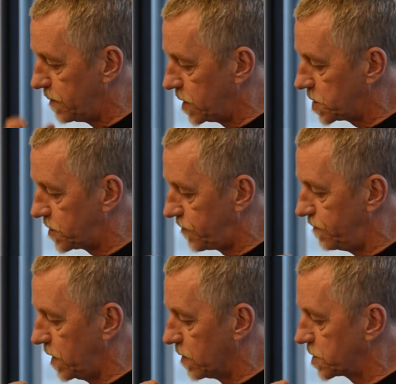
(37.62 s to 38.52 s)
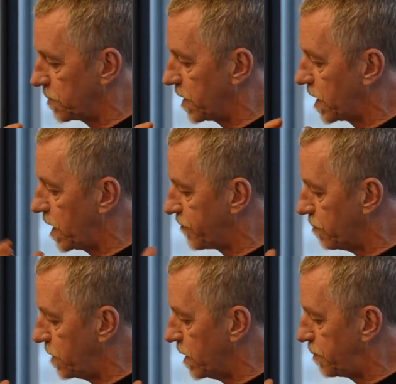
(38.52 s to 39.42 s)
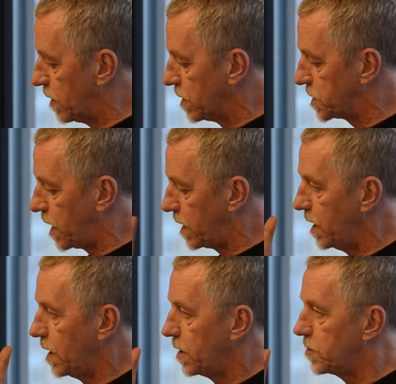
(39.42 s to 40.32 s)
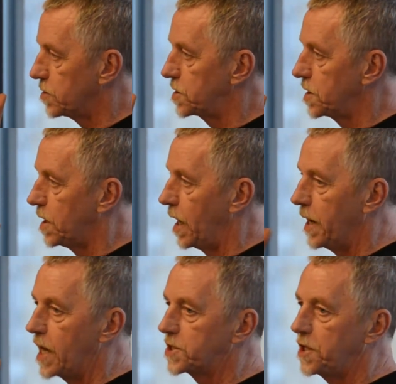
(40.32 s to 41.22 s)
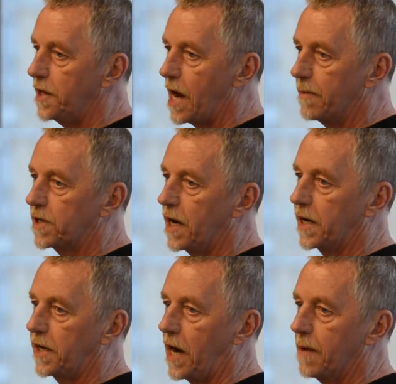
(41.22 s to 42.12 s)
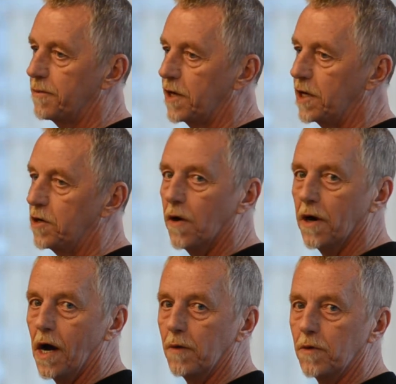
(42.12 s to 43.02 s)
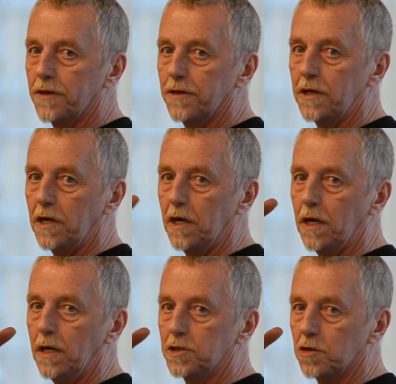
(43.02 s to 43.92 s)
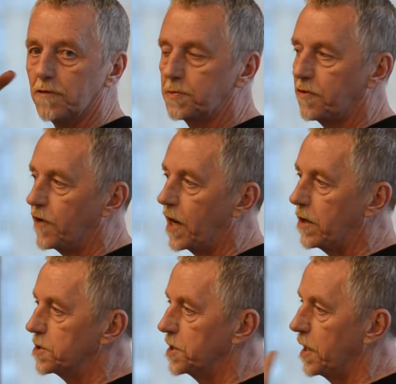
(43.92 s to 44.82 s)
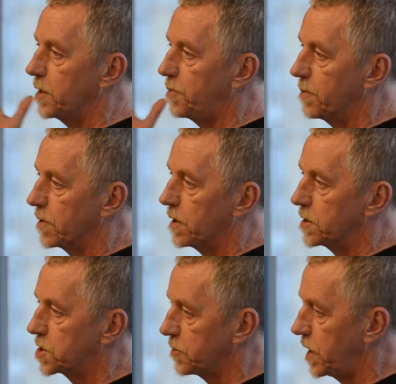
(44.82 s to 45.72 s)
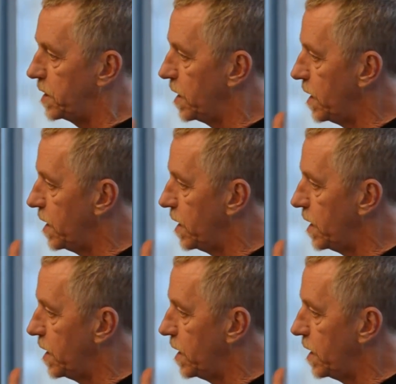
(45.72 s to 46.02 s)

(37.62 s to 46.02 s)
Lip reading: this is, you know, something I get from being peers, that there's an us and them kind of camp thing going on with the service providers and people on the street.